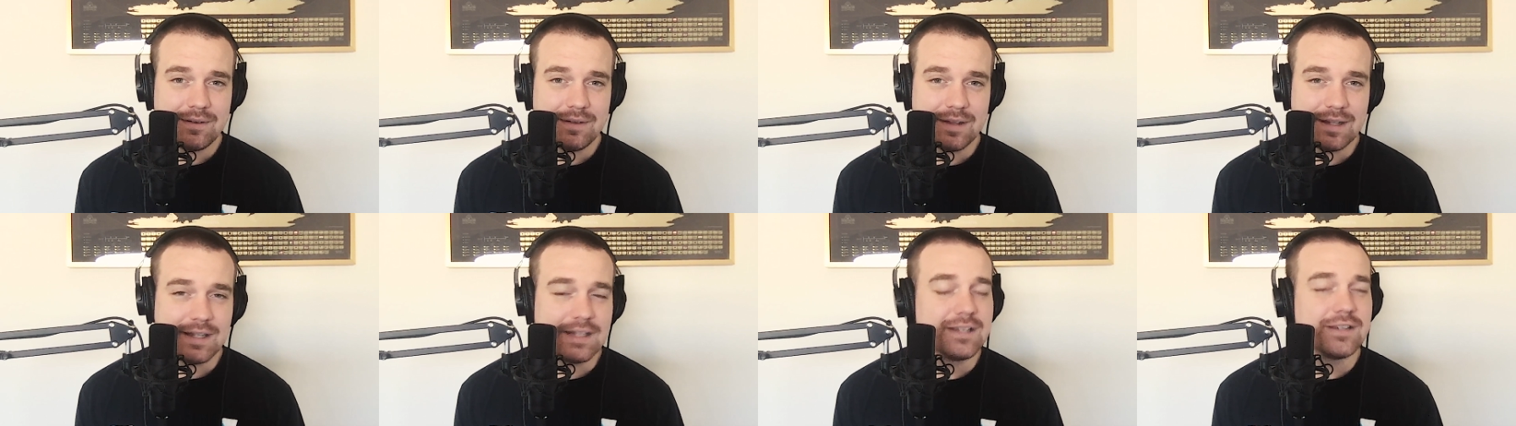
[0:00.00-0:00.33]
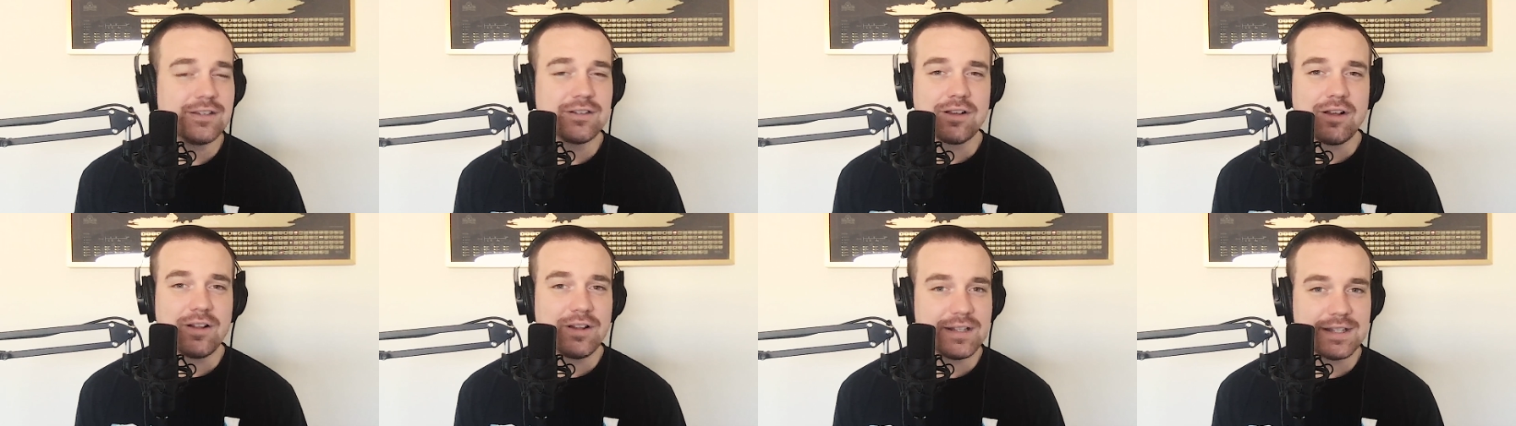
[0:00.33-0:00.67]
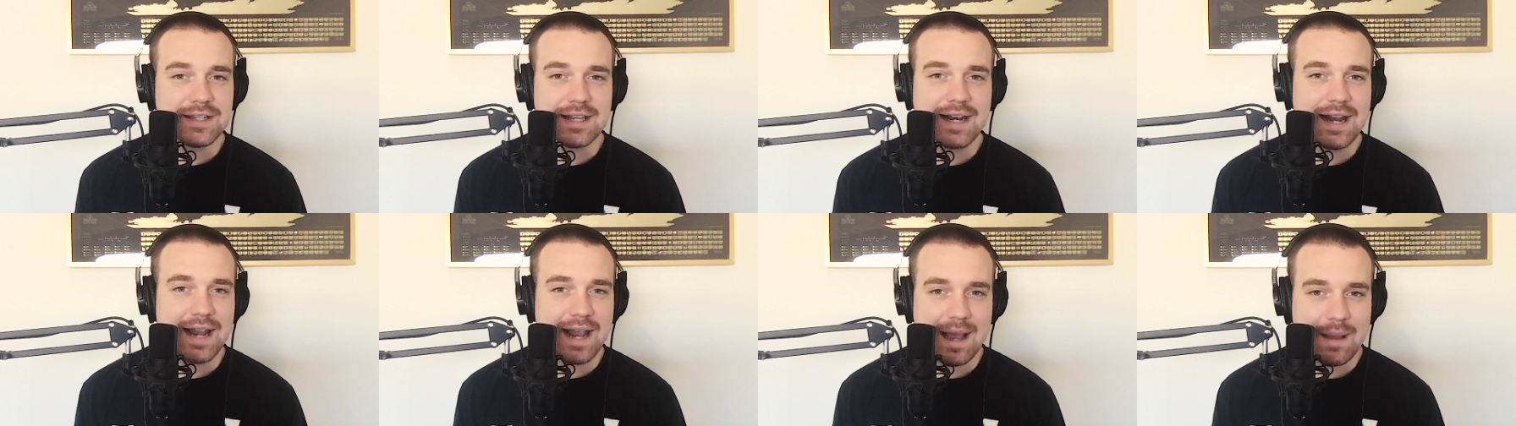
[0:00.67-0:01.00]
this is all
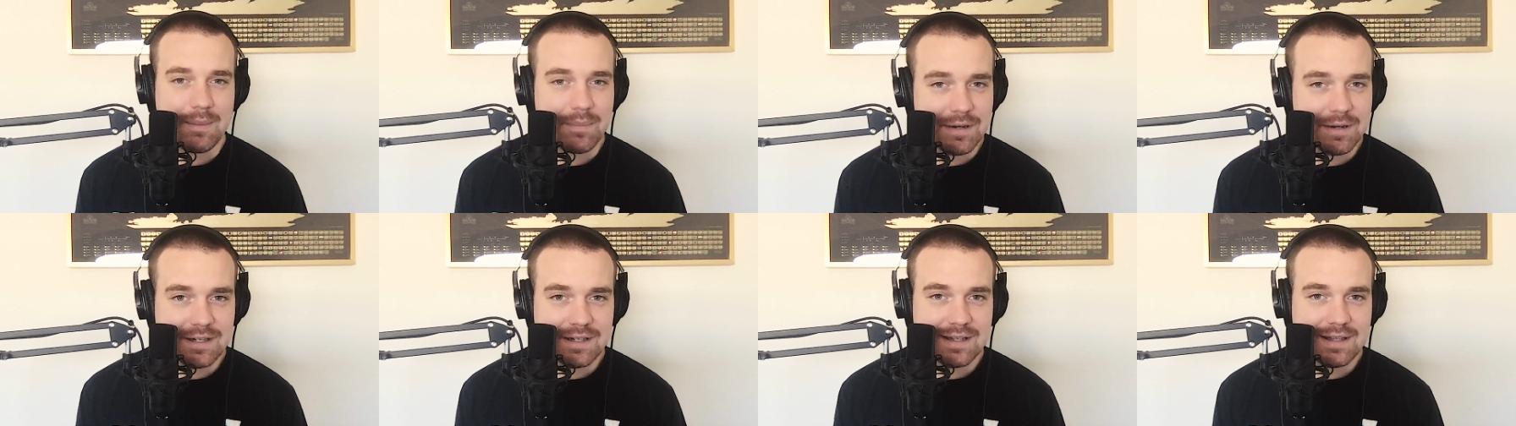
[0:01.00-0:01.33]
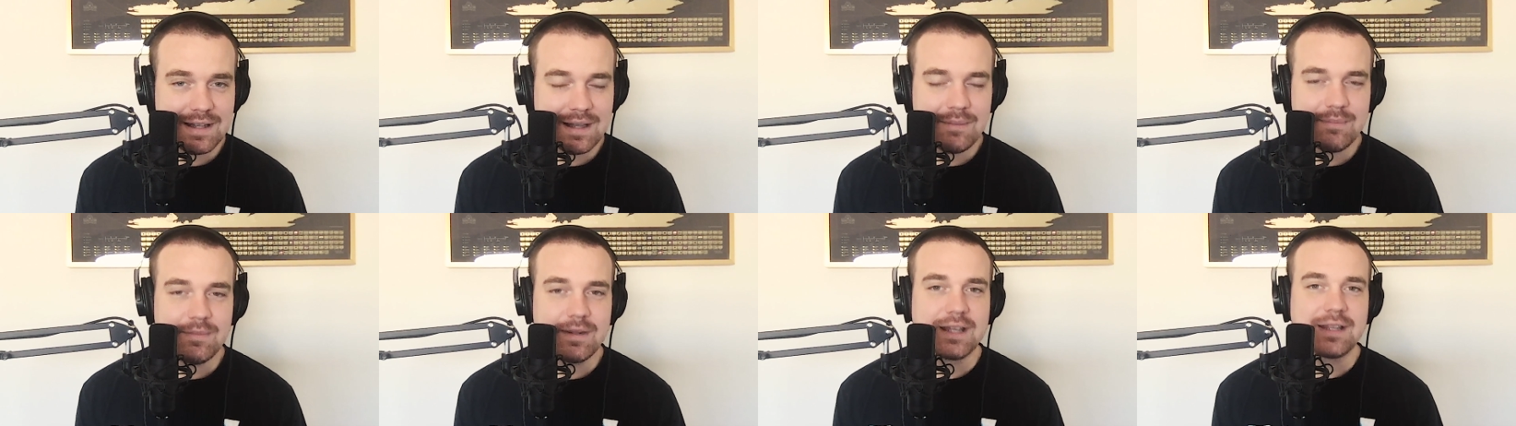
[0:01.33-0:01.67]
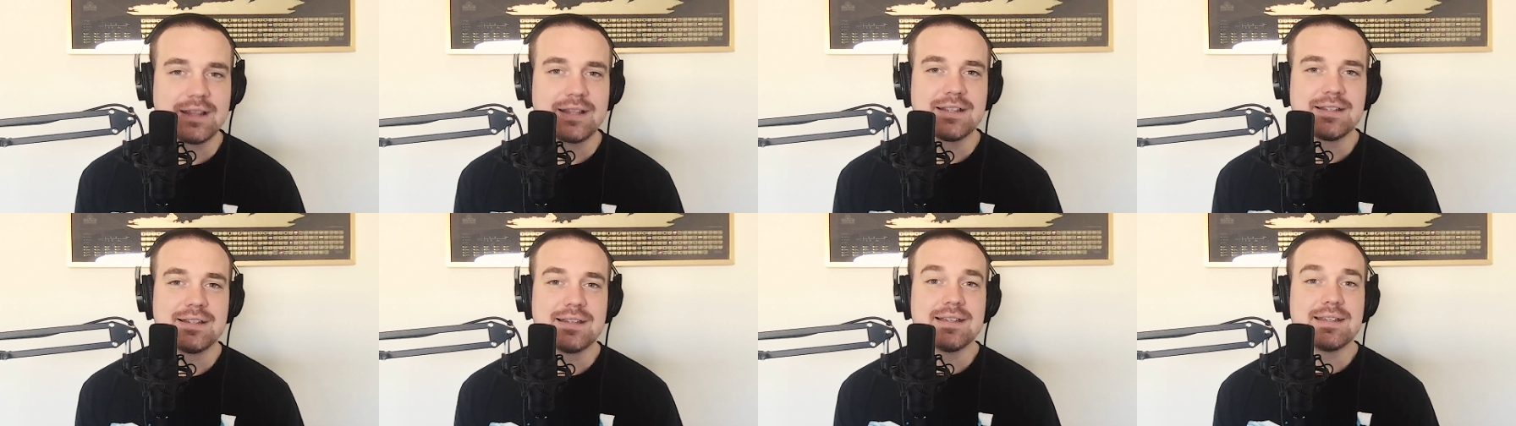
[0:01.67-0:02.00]
that's going to happen to them.
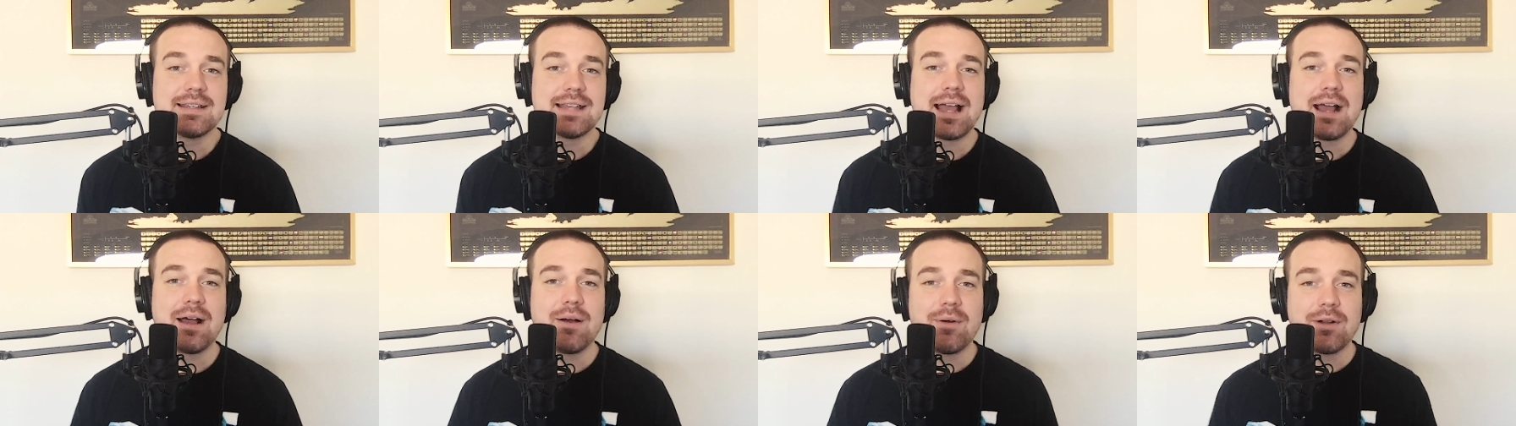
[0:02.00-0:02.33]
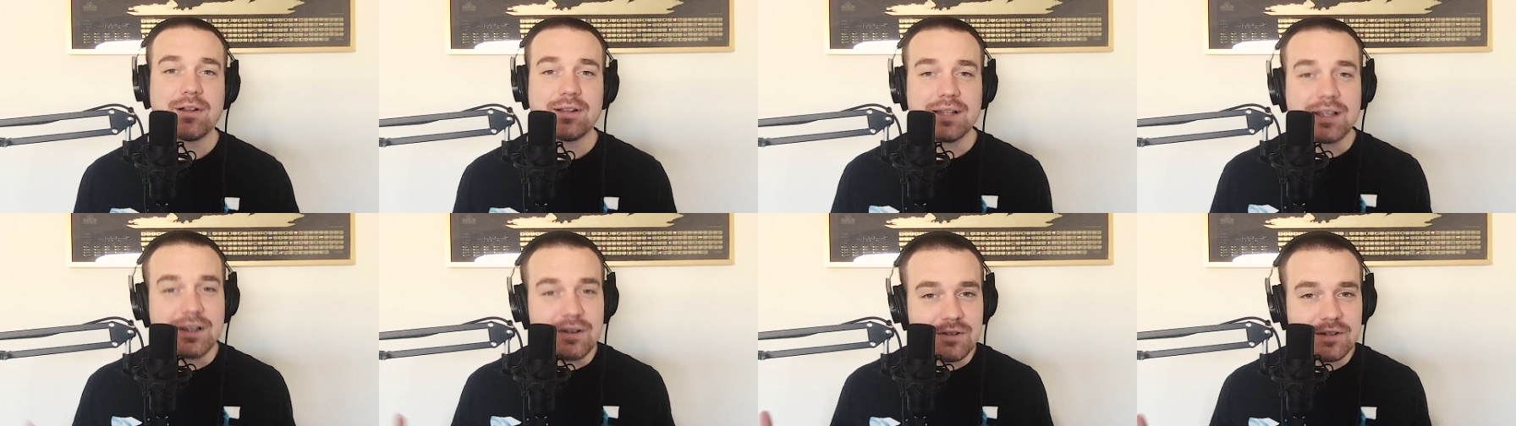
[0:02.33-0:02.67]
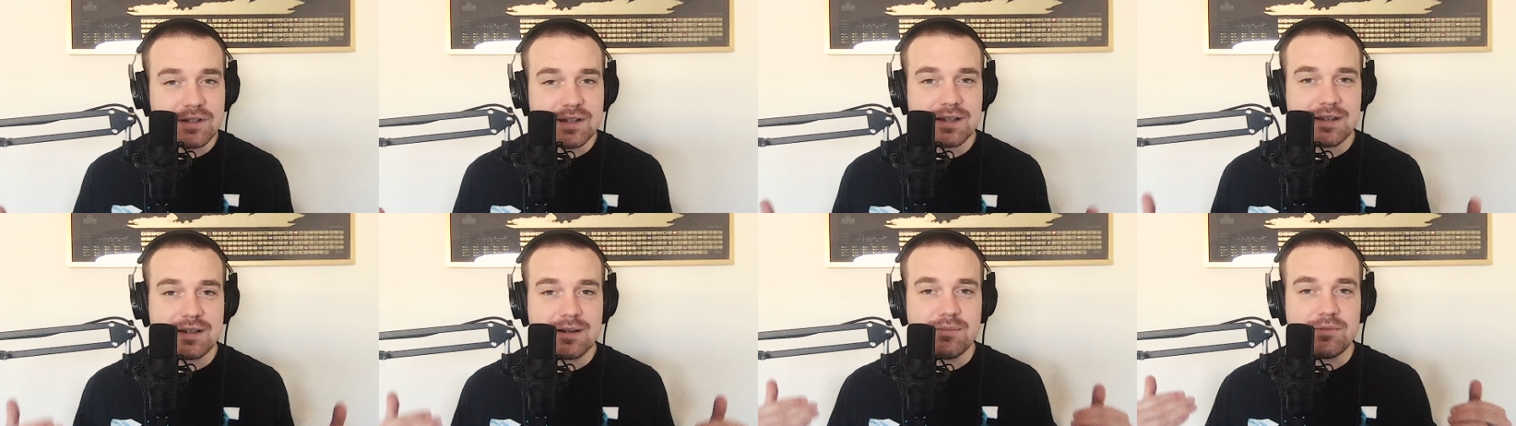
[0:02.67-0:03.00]
Like, this is how our legal
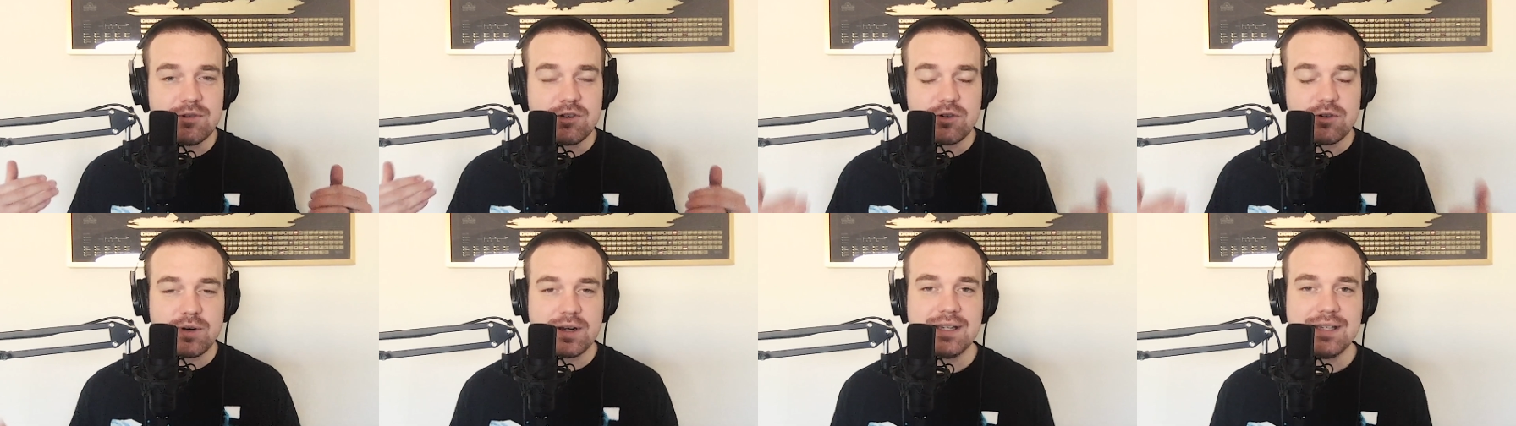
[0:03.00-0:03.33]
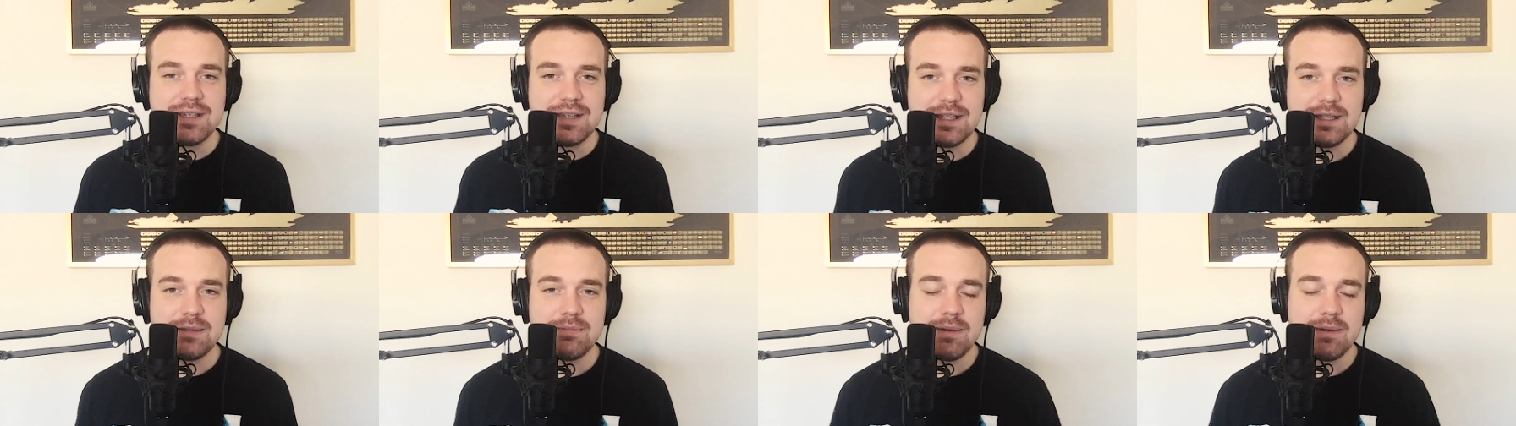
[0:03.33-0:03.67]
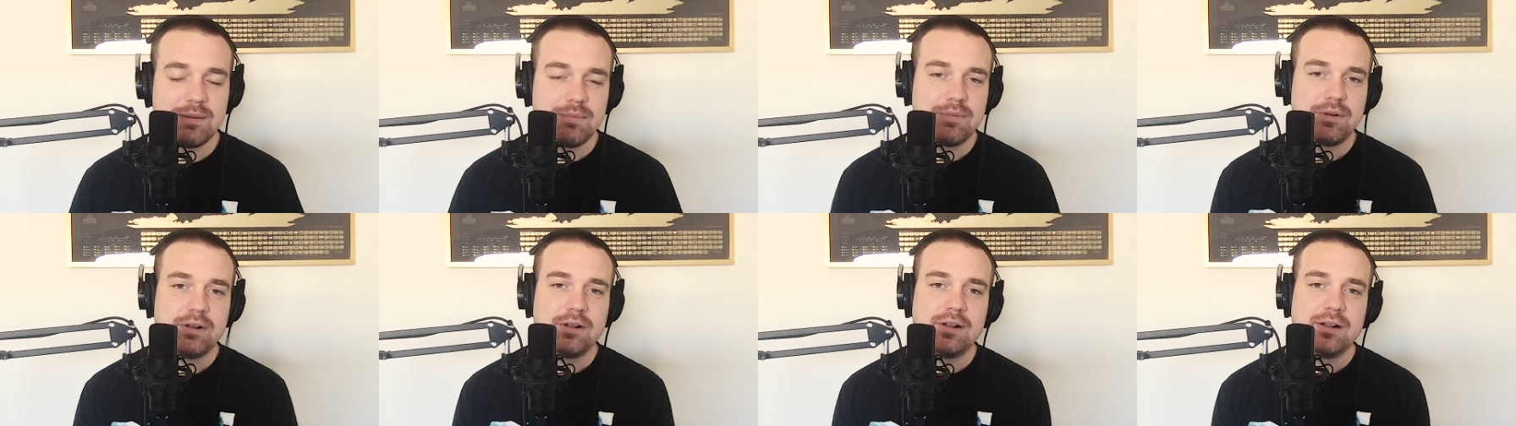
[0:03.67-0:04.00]
system treats these
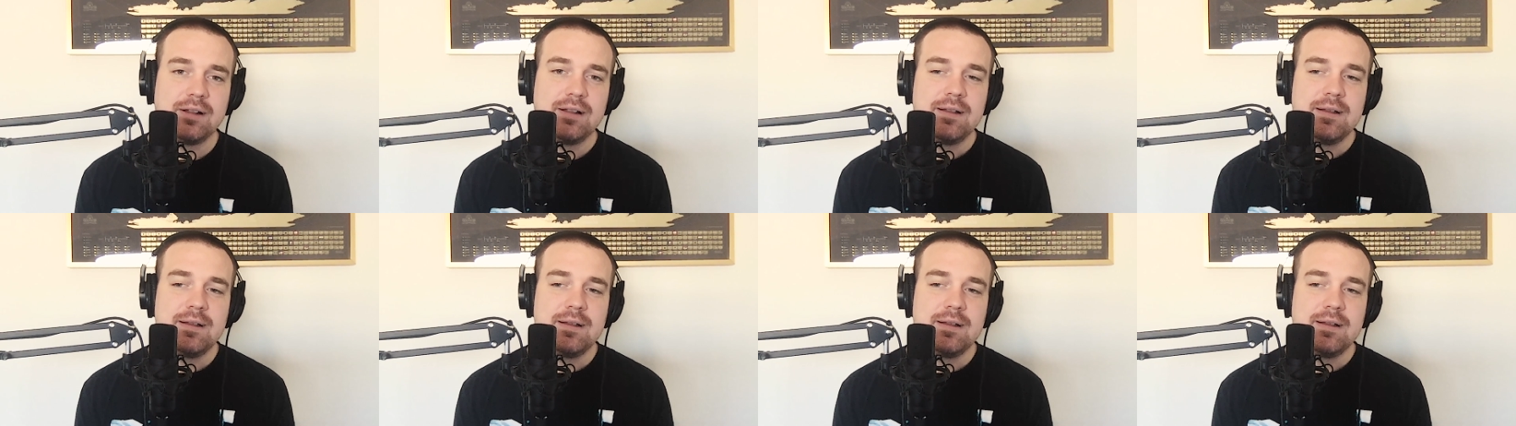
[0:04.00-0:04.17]
people.